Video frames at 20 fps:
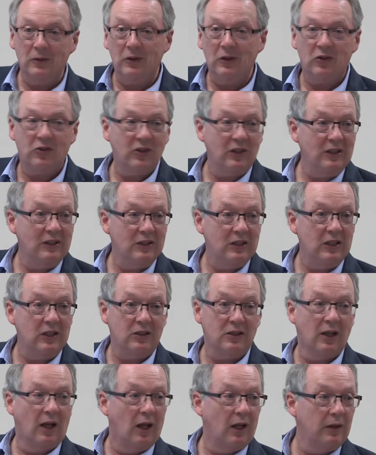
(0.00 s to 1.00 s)
this in
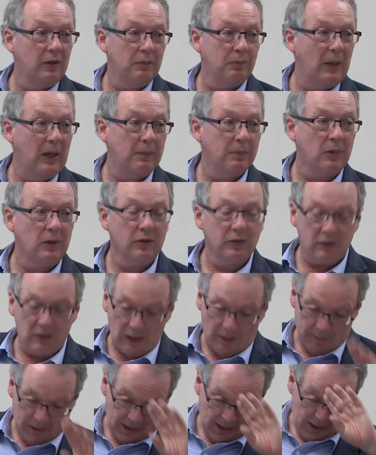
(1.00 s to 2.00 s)
detail. The paper is
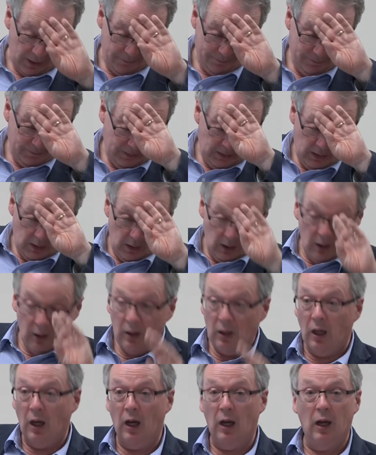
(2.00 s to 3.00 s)
coming out.
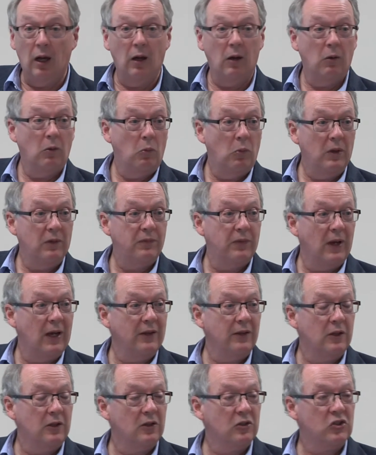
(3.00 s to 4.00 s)
We
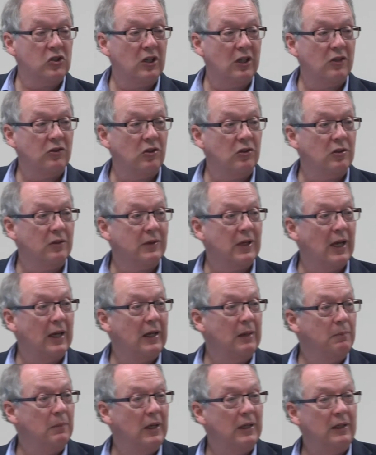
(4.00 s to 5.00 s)
find that your chances of
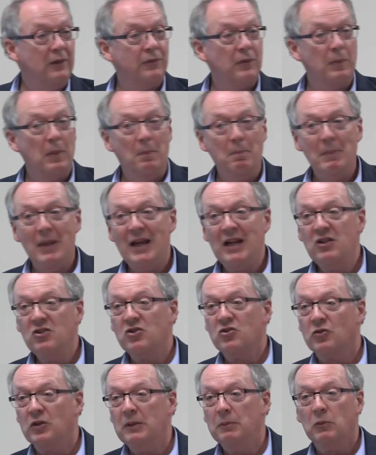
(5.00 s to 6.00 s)
getting money from the
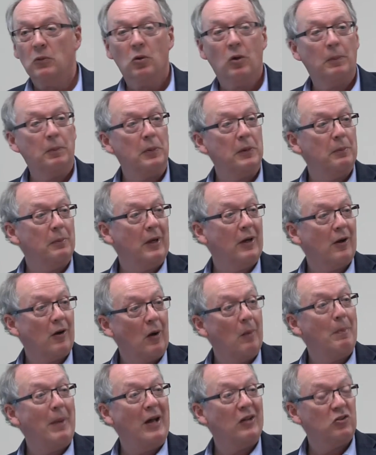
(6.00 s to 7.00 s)
mainstream corporate America
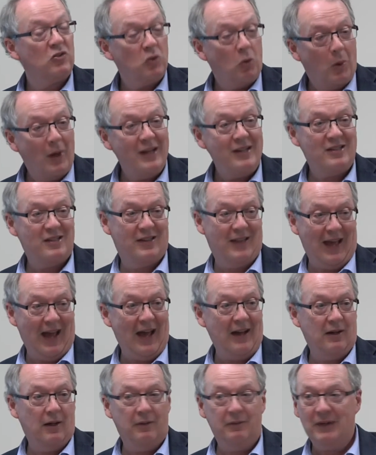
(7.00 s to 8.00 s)
are about twice
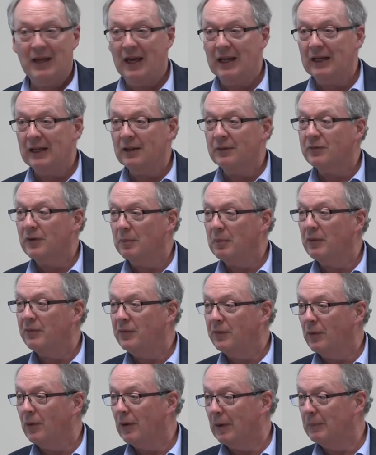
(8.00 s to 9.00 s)
that of getting it from a
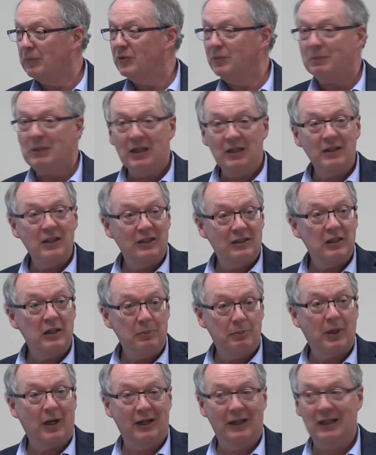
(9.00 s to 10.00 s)
Forbes in the
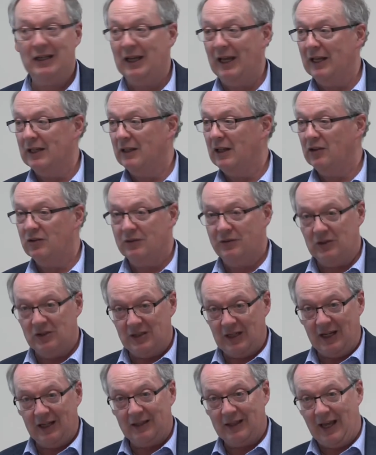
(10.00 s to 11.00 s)
Tea Party candidates, if you
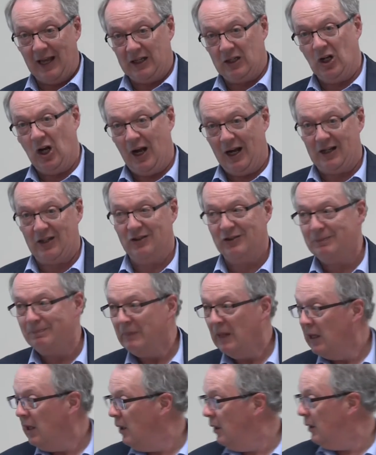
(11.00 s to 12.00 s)
take that caucus.
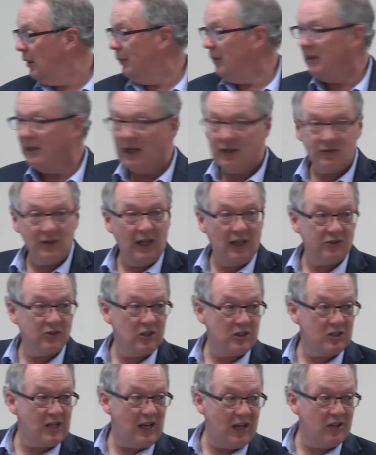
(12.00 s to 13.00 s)
I mean, that's
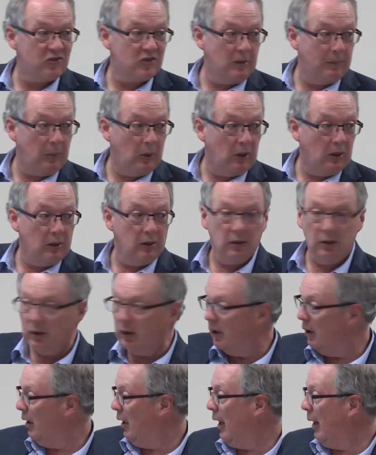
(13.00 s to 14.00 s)
a testable
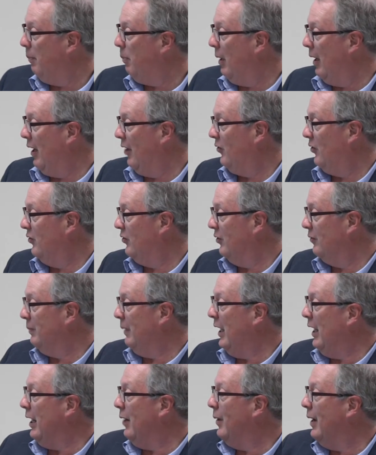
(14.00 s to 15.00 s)
hypothesis.
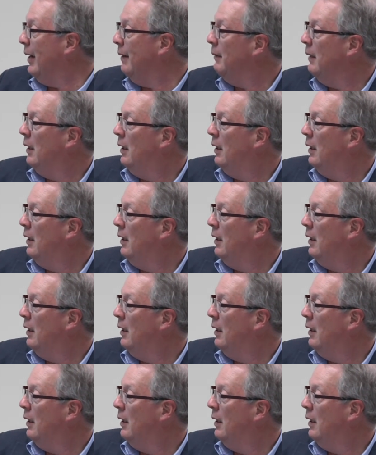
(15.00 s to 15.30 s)
Anyway,